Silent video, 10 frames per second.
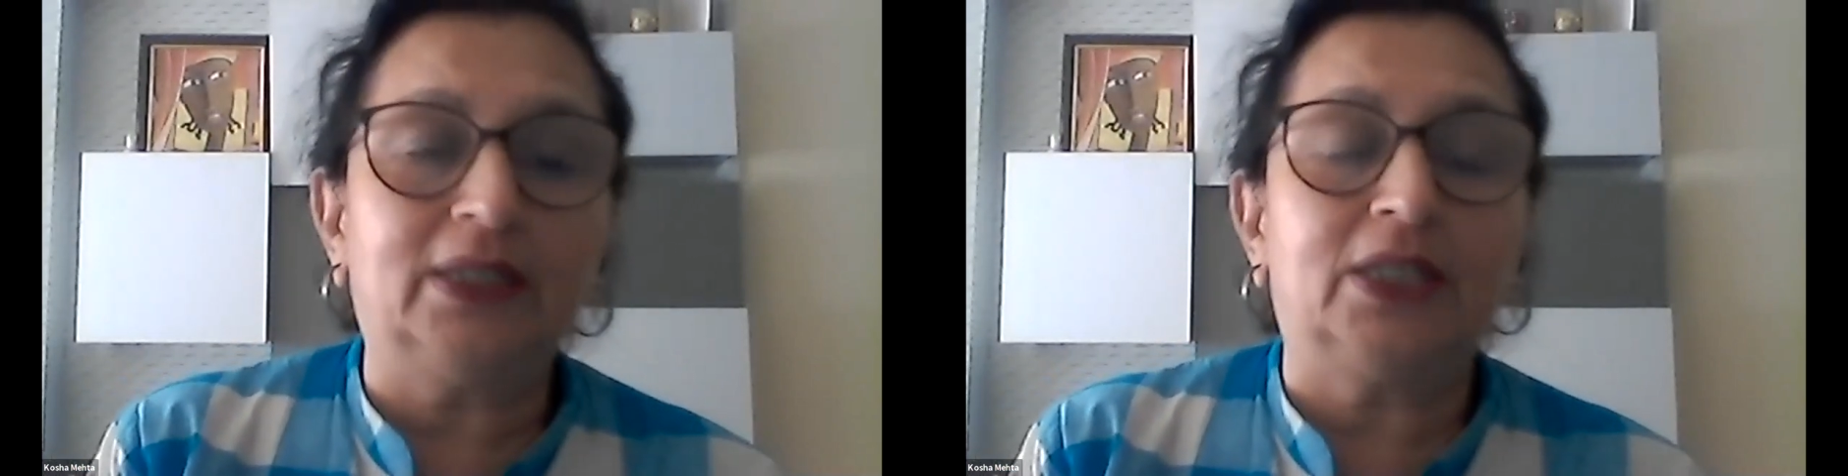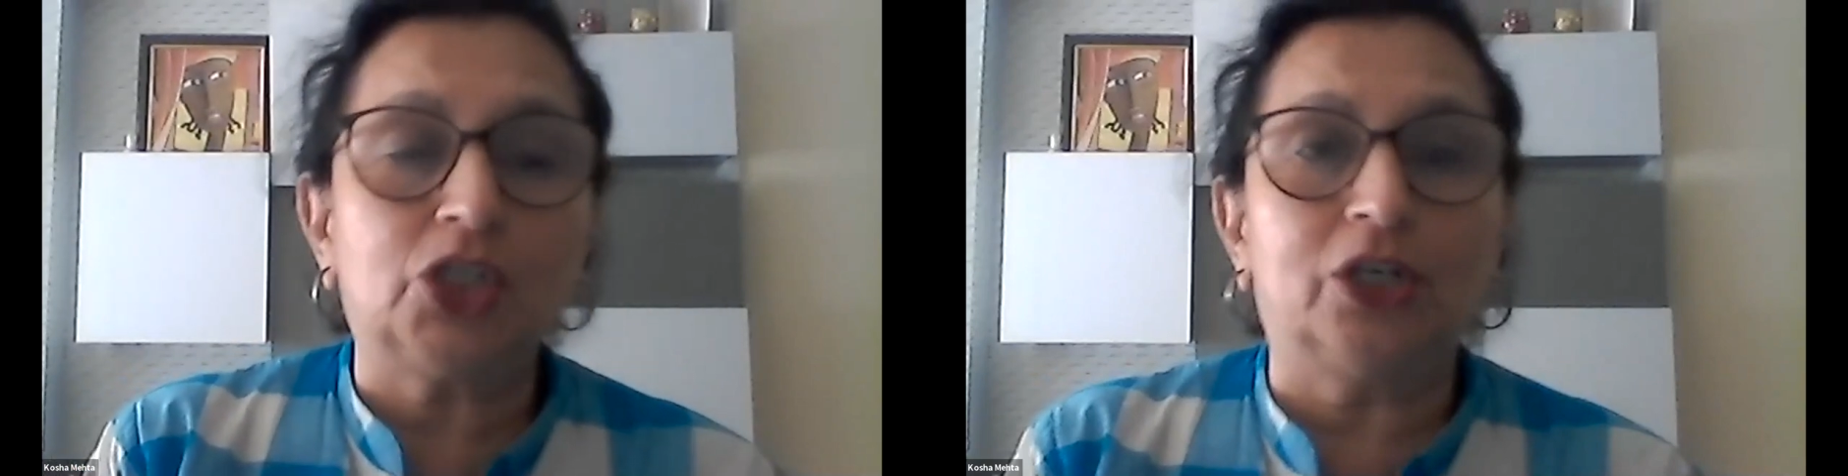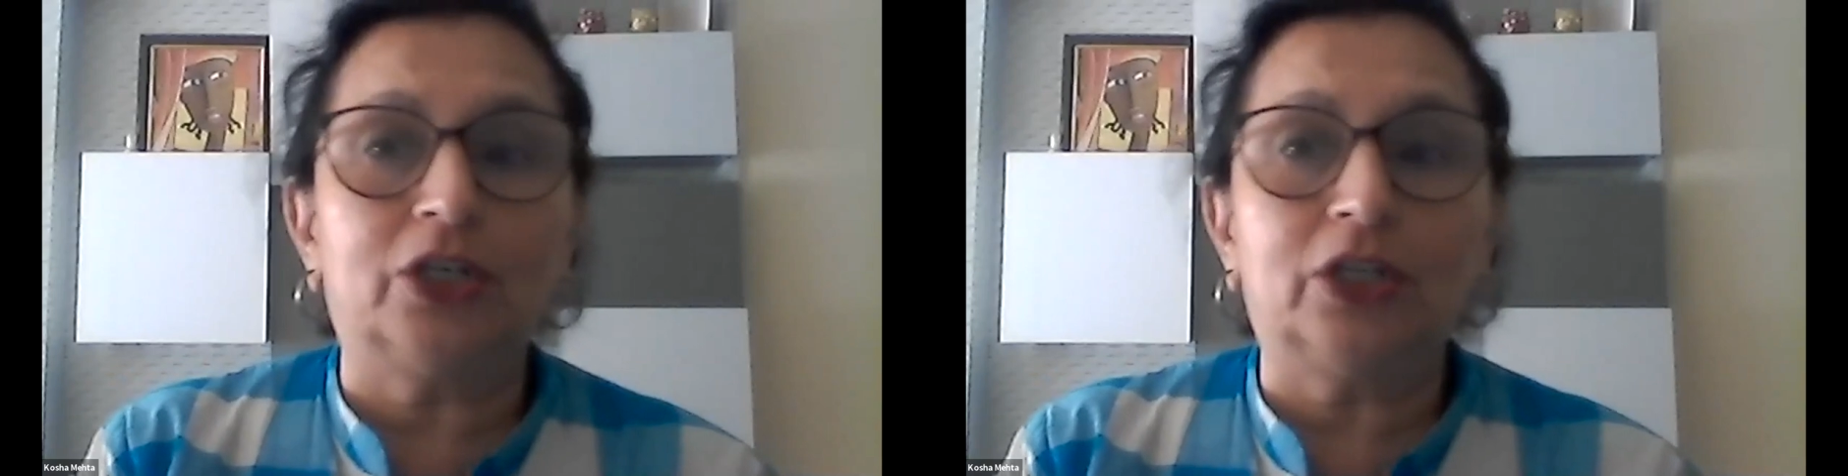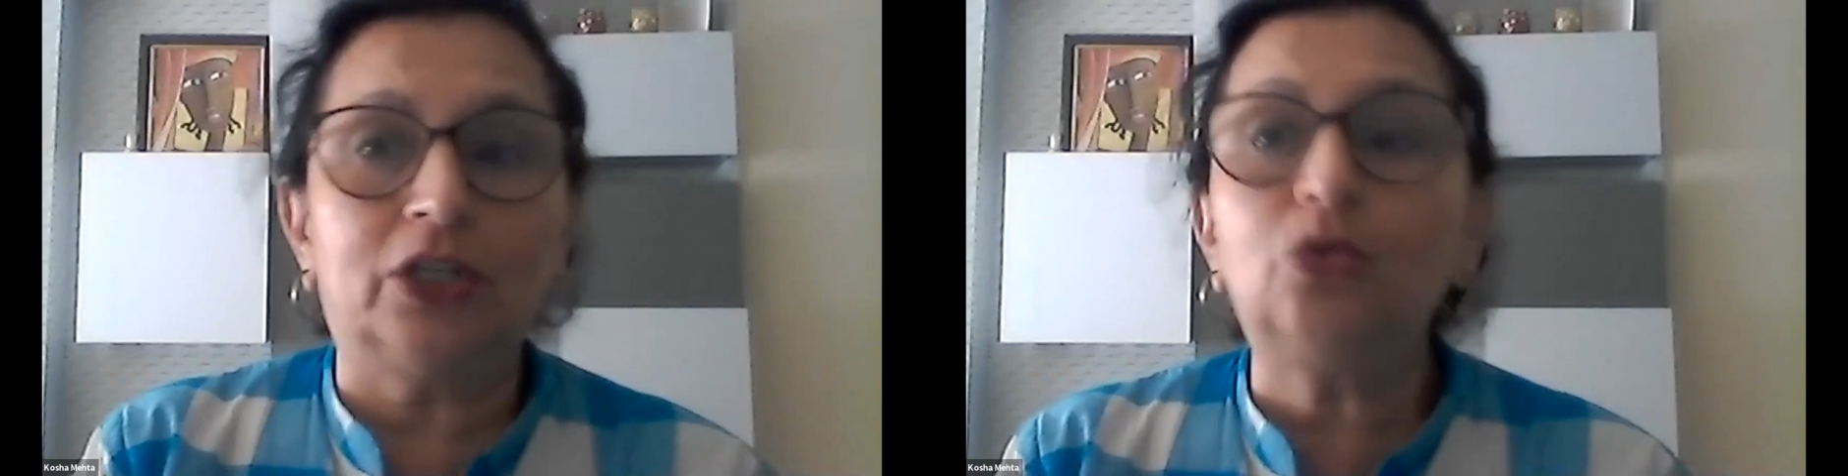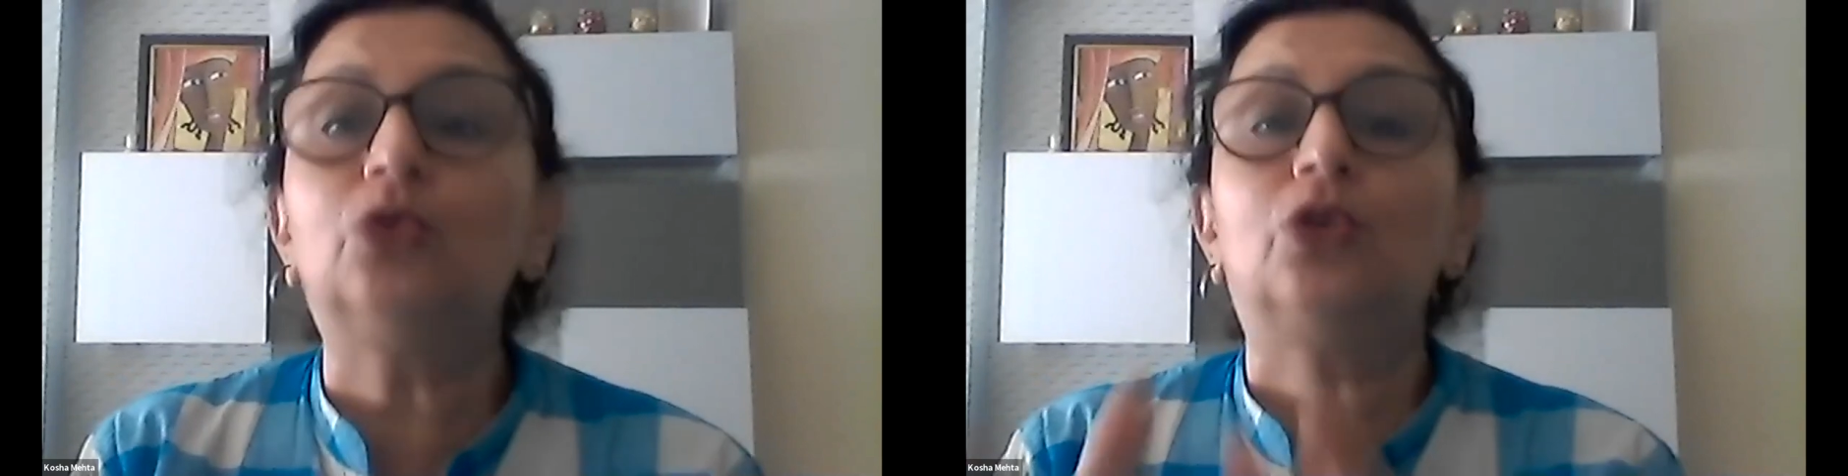the children
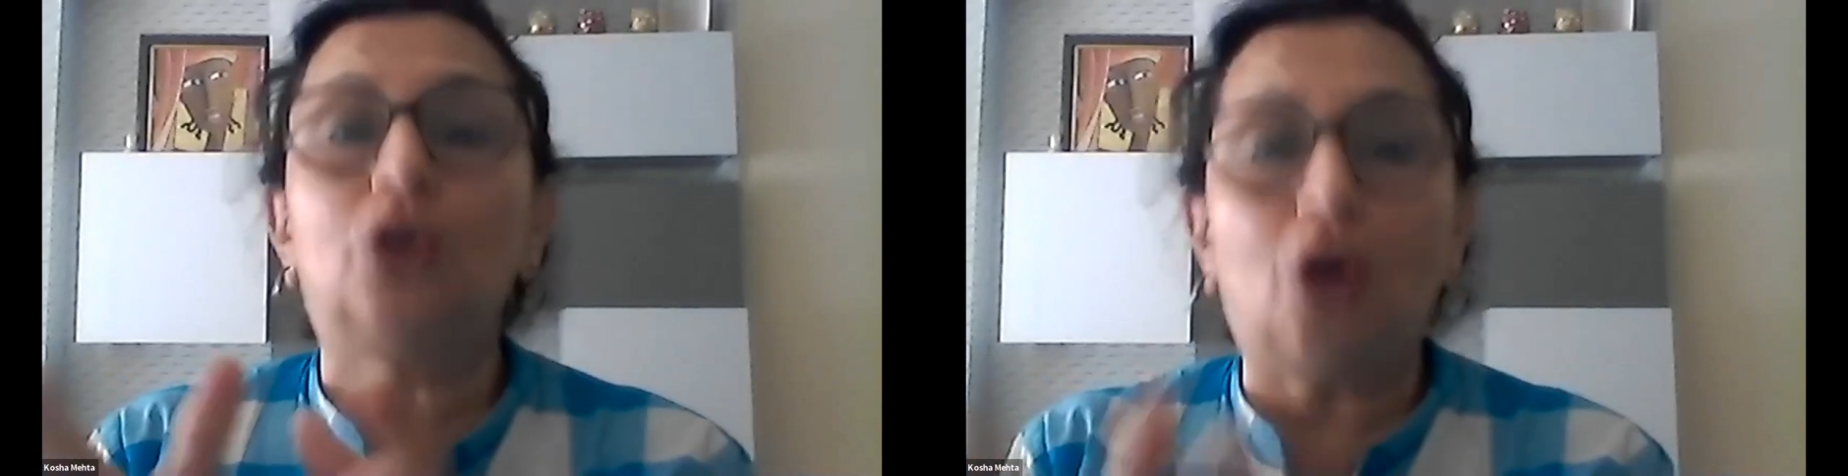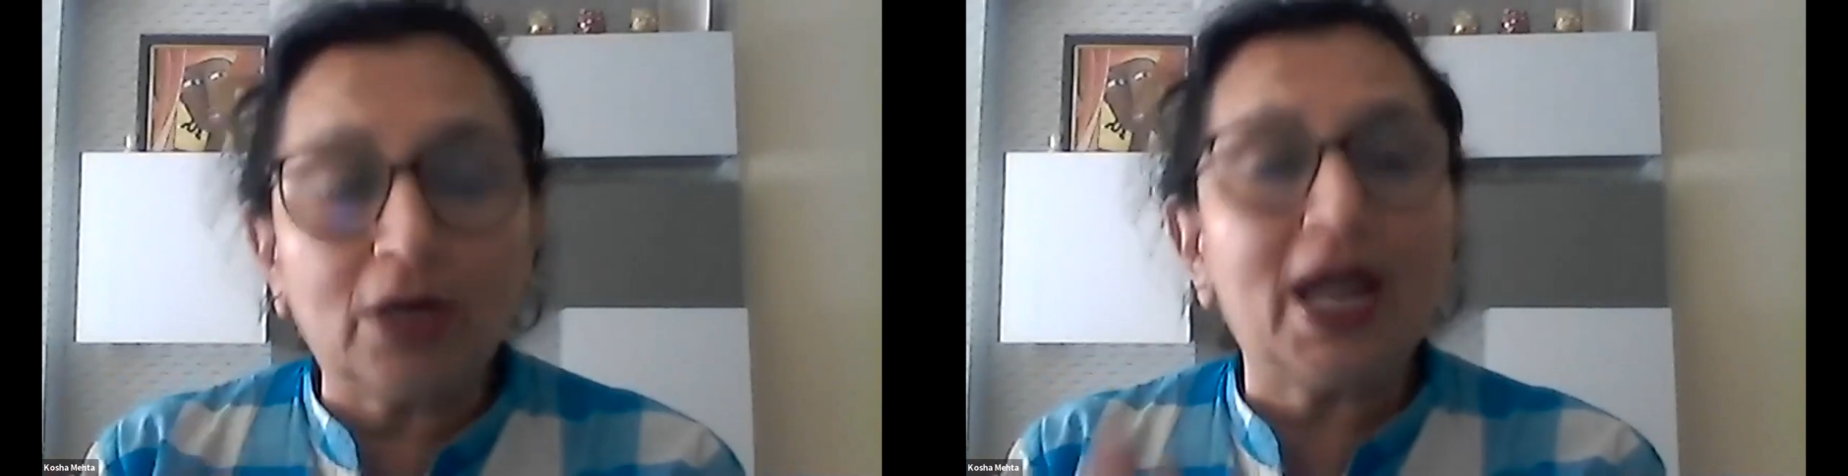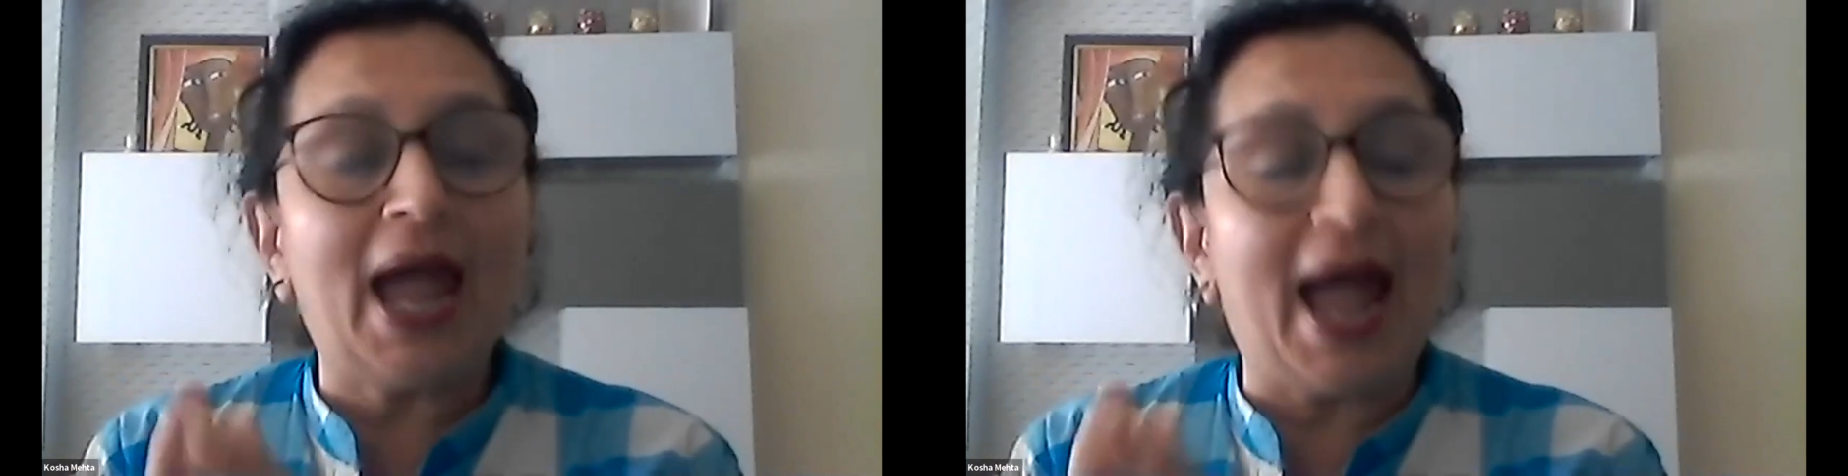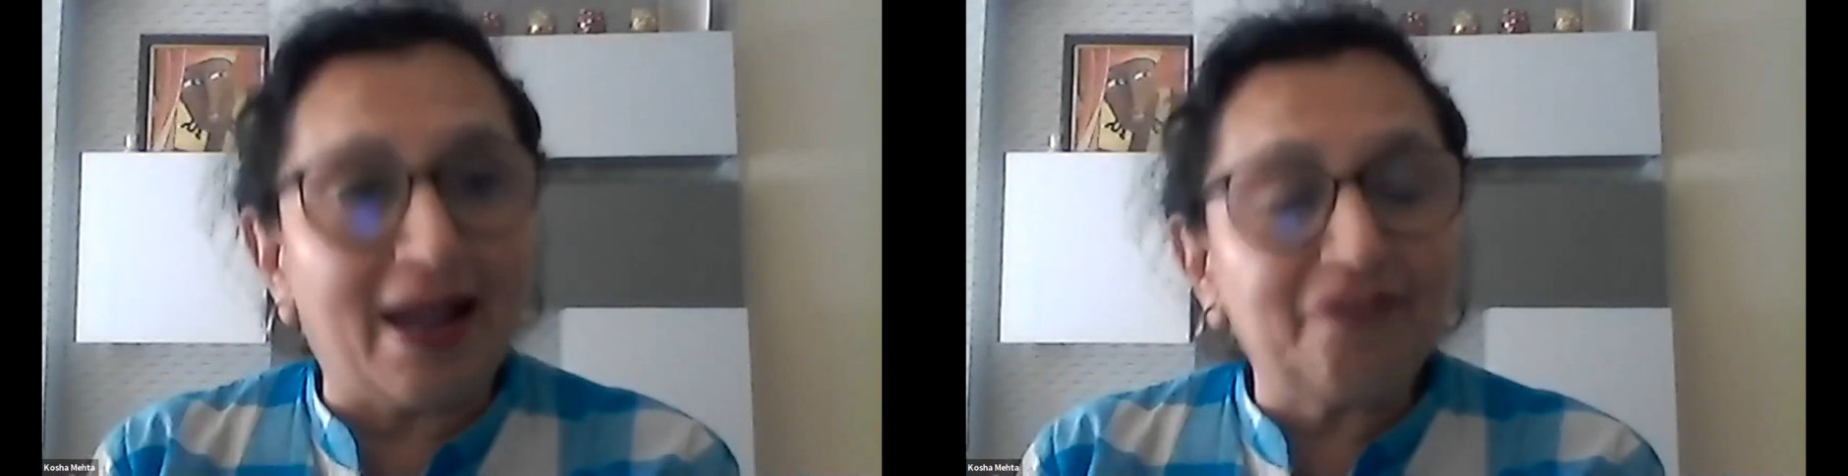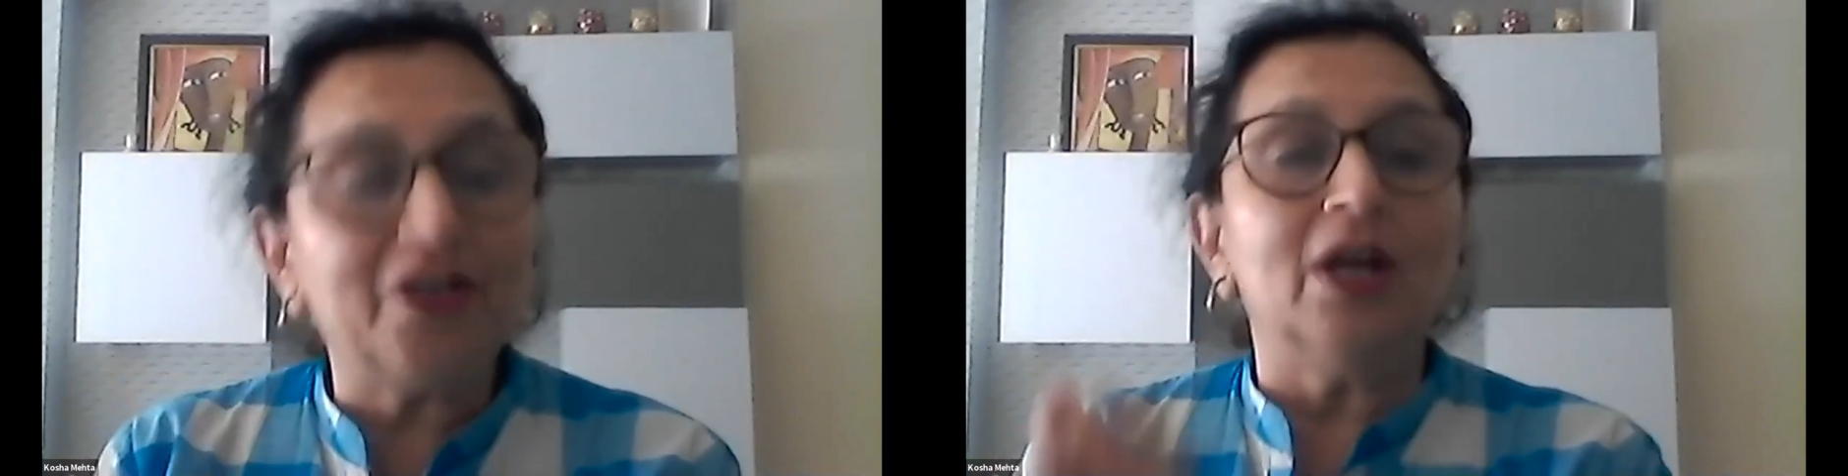who do not have